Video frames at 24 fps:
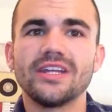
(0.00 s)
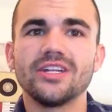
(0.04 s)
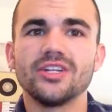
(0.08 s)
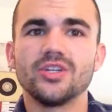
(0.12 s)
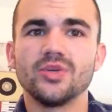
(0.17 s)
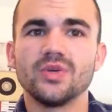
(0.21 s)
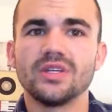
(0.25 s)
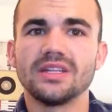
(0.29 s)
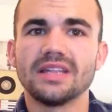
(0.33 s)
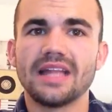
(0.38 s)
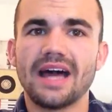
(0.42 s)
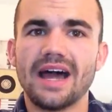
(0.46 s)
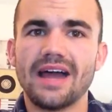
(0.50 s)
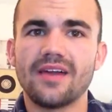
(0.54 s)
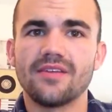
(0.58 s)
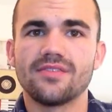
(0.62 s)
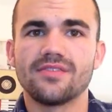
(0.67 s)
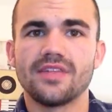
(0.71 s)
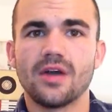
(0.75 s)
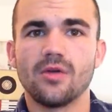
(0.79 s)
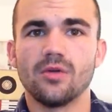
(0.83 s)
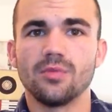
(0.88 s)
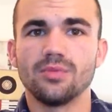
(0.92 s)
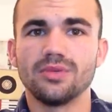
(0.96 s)
can do in life
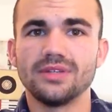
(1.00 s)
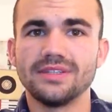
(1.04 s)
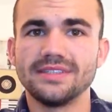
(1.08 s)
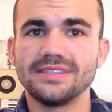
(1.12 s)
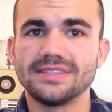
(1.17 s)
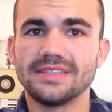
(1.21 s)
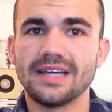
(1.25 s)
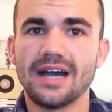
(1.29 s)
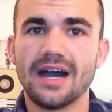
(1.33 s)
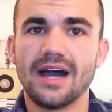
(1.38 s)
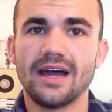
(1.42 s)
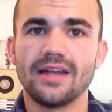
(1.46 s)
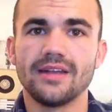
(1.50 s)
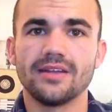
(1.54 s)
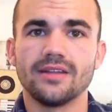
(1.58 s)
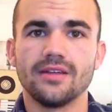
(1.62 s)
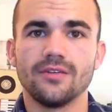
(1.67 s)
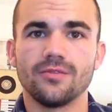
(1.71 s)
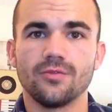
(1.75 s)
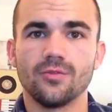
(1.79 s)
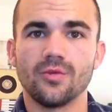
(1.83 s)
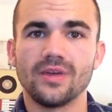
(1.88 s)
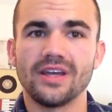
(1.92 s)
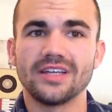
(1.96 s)
that will please God
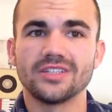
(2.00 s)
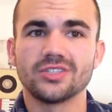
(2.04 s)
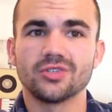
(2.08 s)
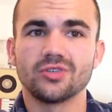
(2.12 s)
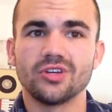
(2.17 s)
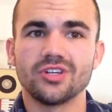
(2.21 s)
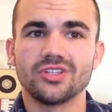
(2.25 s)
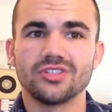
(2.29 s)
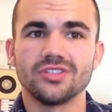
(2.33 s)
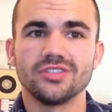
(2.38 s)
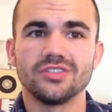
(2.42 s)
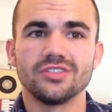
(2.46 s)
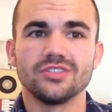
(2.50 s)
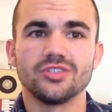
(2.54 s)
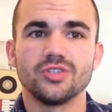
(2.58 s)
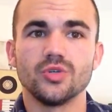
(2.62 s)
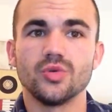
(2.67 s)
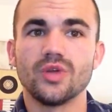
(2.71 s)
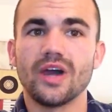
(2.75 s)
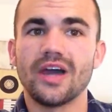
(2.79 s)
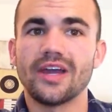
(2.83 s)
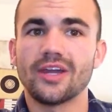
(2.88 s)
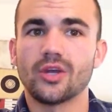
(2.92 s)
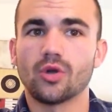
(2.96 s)
if we as Christians
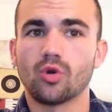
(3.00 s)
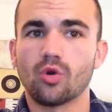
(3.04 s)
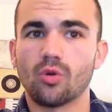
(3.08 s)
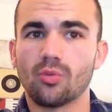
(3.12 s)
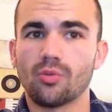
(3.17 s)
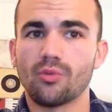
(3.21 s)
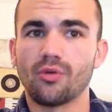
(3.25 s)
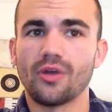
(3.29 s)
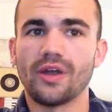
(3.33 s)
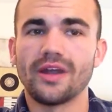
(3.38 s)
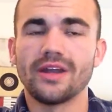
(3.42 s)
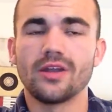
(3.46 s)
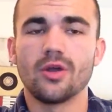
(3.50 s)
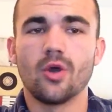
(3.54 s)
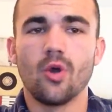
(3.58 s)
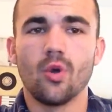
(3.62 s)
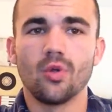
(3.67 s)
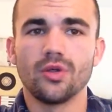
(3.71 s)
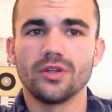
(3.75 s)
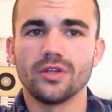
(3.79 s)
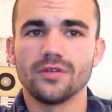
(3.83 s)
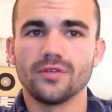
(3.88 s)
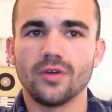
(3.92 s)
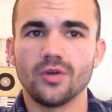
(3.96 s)
do not incorporate
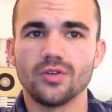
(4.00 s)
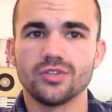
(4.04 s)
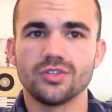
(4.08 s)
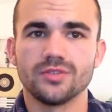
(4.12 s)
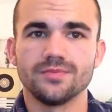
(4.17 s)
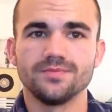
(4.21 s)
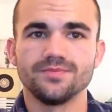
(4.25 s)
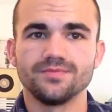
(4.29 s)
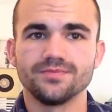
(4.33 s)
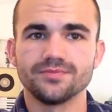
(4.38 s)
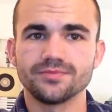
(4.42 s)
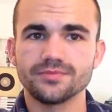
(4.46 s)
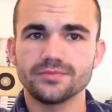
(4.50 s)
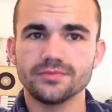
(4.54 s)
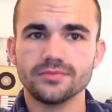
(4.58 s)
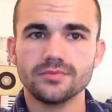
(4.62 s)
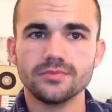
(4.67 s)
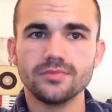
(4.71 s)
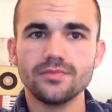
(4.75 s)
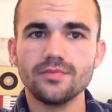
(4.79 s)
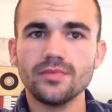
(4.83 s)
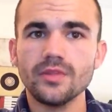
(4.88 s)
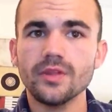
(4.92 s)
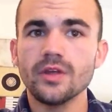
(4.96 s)
holy devotion.
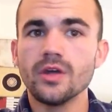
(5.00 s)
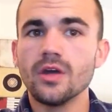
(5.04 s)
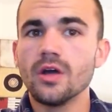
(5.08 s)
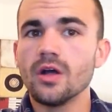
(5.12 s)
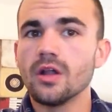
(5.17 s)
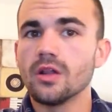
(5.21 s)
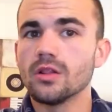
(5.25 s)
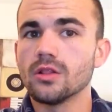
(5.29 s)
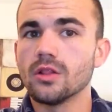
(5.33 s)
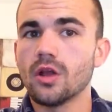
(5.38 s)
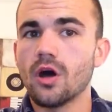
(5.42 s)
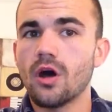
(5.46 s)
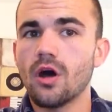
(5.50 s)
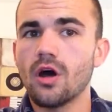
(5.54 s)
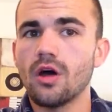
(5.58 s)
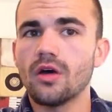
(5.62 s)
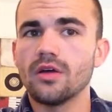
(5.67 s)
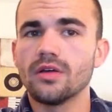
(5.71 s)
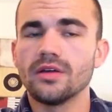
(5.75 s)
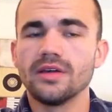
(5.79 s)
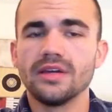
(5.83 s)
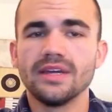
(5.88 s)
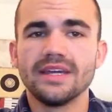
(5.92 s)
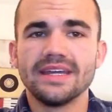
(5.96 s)

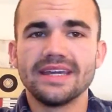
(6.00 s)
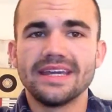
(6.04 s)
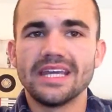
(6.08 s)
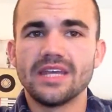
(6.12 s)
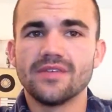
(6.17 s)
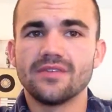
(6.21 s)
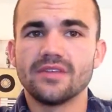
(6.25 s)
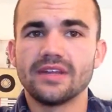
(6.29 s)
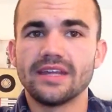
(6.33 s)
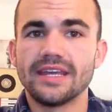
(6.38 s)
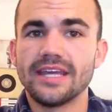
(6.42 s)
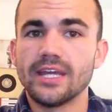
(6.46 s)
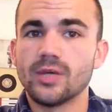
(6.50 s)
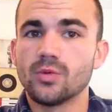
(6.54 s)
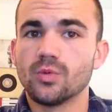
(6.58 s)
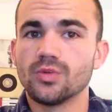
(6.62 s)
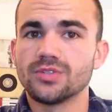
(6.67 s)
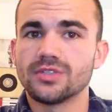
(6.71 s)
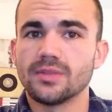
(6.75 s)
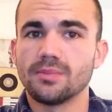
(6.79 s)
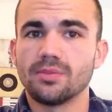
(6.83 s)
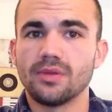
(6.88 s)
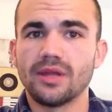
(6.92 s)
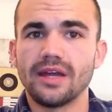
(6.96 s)
Law even
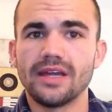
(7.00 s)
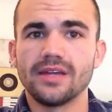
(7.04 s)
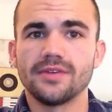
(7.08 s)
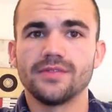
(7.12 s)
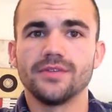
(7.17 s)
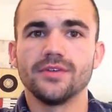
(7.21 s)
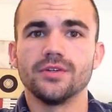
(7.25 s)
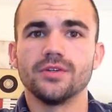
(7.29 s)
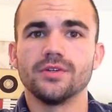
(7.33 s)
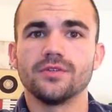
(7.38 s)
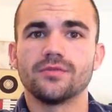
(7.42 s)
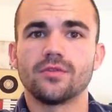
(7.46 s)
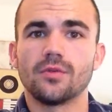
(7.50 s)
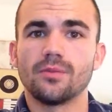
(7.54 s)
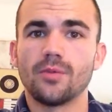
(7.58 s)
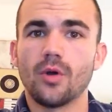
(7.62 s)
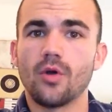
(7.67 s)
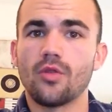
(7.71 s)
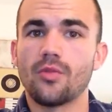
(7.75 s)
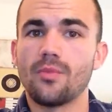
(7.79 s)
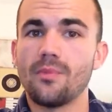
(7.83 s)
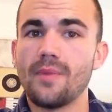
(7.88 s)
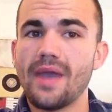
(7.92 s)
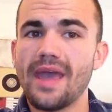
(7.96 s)
equals the playing field for
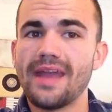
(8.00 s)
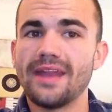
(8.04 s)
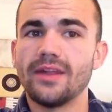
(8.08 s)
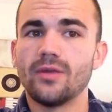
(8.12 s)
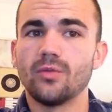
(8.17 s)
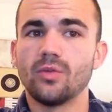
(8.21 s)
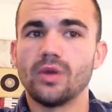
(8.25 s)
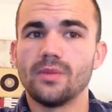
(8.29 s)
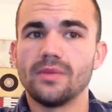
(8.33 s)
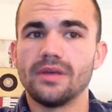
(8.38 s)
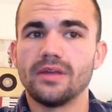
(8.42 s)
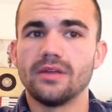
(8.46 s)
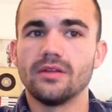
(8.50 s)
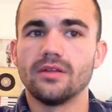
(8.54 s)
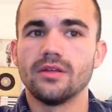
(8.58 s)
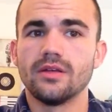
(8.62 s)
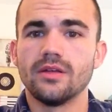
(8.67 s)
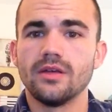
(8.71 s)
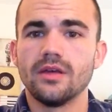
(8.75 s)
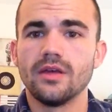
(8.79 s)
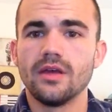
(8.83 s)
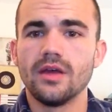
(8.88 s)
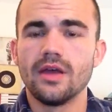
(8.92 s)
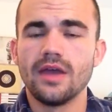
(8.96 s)
both men and women,
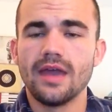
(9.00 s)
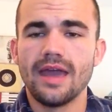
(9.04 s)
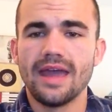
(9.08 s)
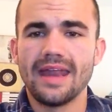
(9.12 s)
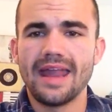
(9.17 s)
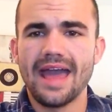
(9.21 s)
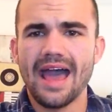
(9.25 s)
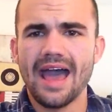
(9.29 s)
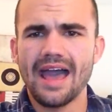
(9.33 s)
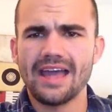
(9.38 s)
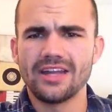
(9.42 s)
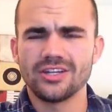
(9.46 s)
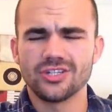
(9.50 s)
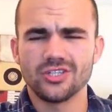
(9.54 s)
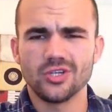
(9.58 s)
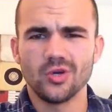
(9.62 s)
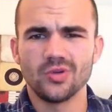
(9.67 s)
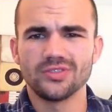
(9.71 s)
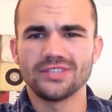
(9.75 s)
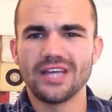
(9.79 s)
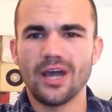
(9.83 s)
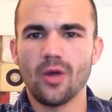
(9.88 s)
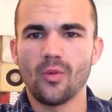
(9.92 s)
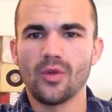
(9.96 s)
and ha- and
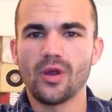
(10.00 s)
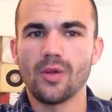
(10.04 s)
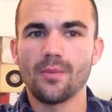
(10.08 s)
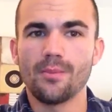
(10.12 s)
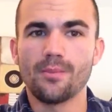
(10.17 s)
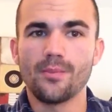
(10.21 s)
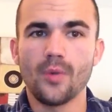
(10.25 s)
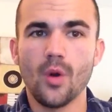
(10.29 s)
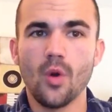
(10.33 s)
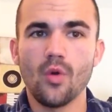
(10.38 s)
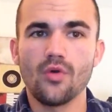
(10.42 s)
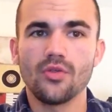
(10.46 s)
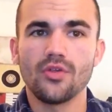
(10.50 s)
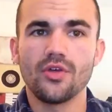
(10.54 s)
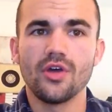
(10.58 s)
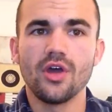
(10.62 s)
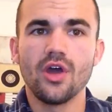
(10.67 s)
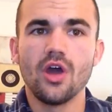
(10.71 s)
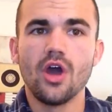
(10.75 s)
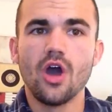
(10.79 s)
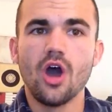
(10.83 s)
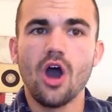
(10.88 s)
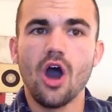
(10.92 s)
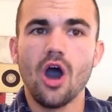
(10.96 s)
shows how we are both
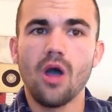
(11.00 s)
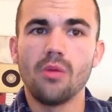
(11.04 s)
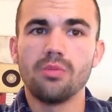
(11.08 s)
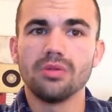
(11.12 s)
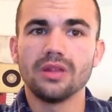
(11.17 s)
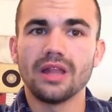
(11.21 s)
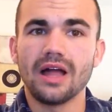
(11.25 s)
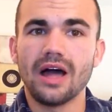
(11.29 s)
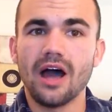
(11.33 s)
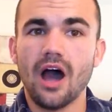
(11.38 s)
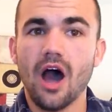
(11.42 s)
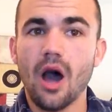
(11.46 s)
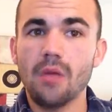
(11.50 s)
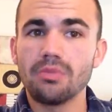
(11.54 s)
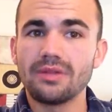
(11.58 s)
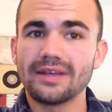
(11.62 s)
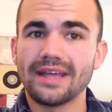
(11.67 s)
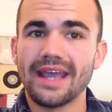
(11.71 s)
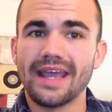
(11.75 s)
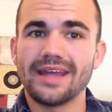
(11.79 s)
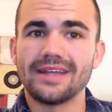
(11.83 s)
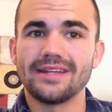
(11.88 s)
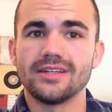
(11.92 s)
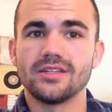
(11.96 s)
ob-
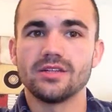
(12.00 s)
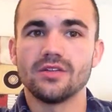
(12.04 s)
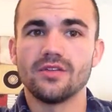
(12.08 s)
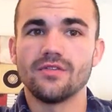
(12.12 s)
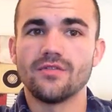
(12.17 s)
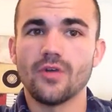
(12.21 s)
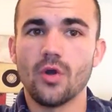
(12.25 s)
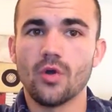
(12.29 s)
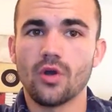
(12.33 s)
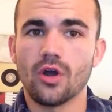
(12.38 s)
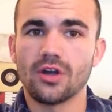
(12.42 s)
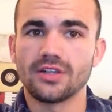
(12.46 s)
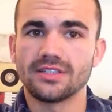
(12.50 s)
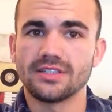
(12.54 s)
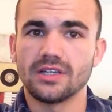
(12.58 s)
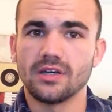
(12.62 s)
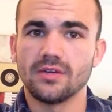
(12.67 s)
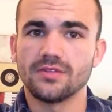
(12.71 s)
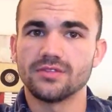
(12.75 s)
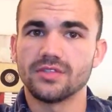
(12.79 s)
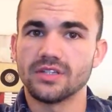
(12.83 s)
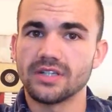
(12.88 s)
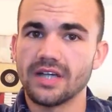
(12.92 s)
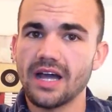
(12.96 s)
obligated to devote
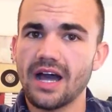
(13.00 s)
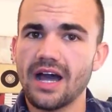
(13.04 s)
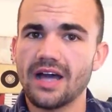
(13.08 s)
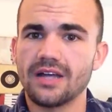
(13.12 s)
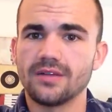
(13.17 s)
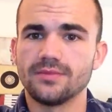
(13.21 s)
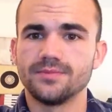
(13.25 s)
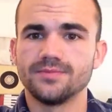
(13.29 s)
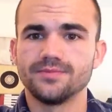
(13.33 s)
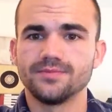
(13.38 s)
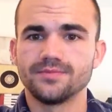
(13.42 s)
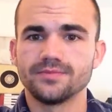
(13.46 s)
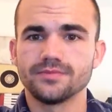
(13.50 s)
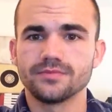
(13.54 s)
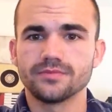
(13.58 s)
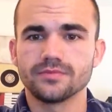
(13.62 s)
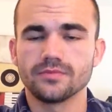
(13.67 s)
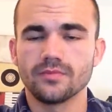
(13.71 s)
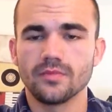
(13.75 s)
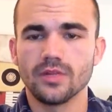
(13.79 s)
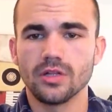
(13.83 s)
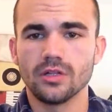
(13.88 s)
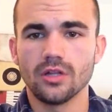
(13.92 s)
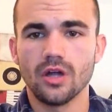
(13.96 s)
ourselves to God.
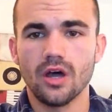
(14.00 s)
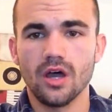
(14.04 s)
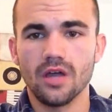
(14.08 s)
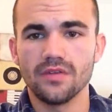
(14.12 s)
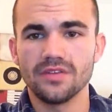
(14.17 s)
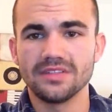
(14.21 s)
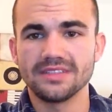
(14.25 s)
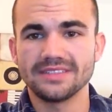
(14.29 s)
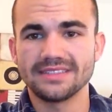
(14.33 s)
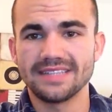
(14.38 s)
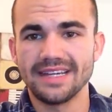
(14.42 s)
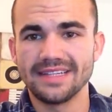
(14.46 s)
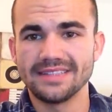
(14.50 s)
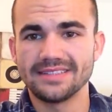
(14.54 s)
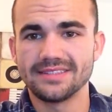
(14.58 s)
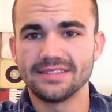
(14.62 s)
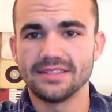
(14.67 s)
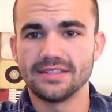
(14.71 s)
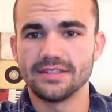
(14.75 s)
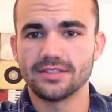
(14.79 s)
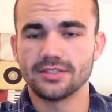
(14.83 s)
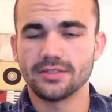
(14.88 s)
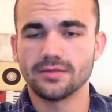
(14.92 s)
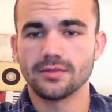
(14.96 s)
Law even states
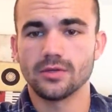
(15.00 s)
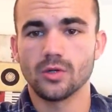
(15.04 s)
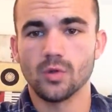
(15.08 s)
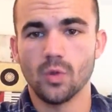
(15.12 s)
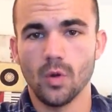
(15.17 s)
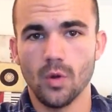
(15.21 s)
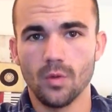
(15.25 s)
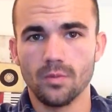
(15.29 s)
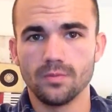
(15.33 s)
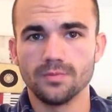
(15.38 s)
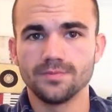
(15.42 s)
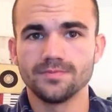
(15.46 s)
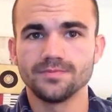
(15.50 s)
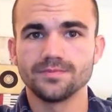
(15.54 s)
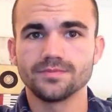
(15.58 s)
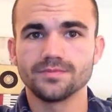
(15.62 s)
this quote